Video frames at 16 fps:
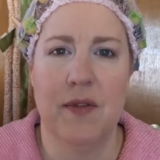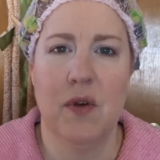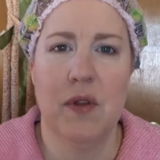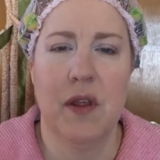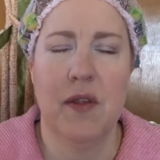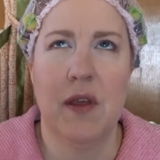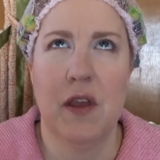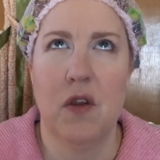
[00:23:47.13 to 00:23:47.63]
The
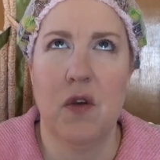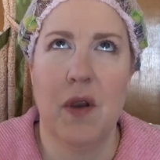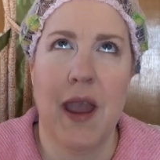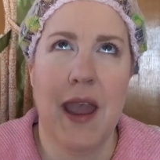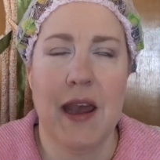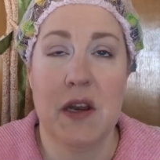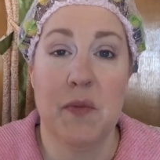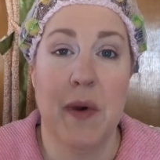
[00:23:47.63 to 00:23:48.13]
only thing you
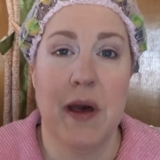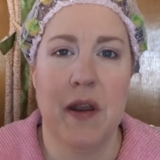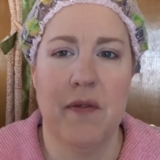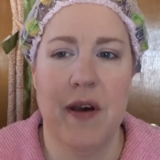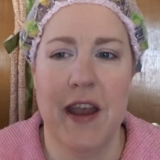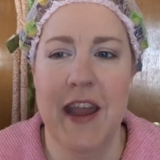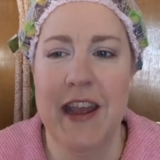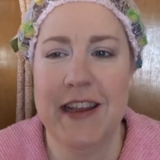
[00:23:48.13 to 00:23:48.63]
can't
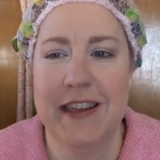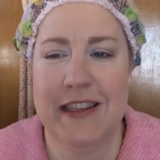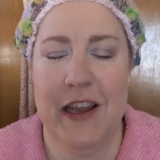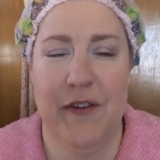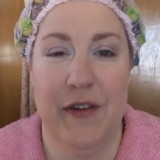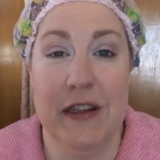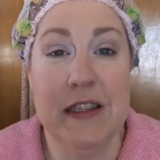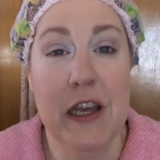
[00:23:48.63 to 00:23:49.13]
modify is
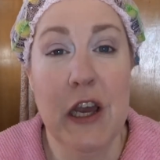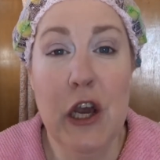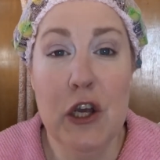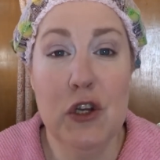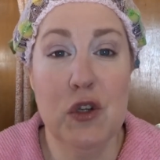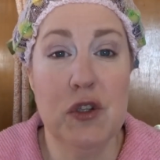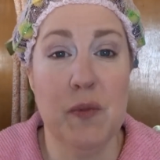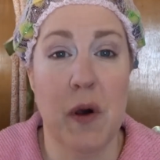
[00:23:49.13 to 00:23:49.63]
if it's
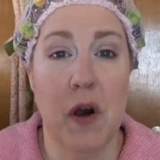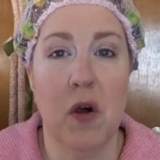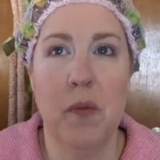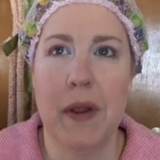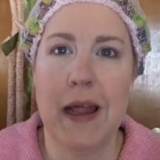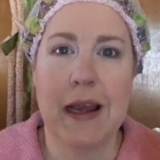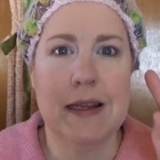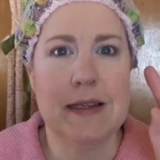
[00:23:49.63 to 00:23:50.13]
too small,
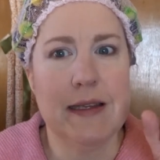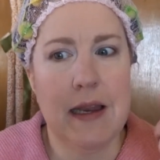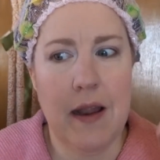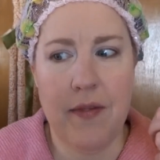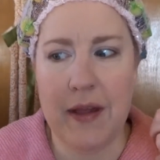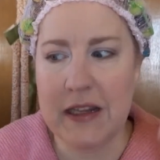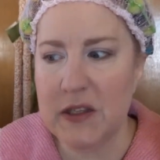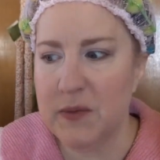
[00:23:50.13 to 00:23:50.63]
but like I said,
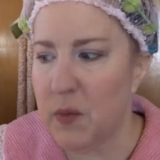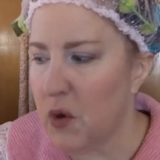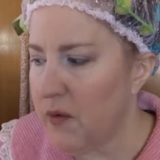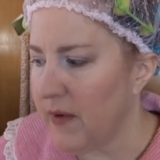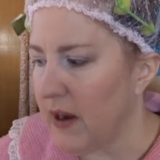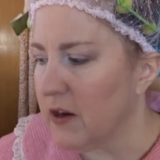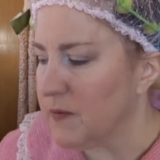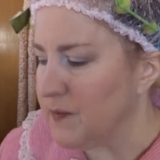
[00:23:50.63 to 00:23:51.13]
that's
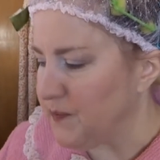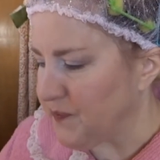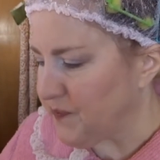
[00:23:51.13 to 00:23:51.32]
motivator.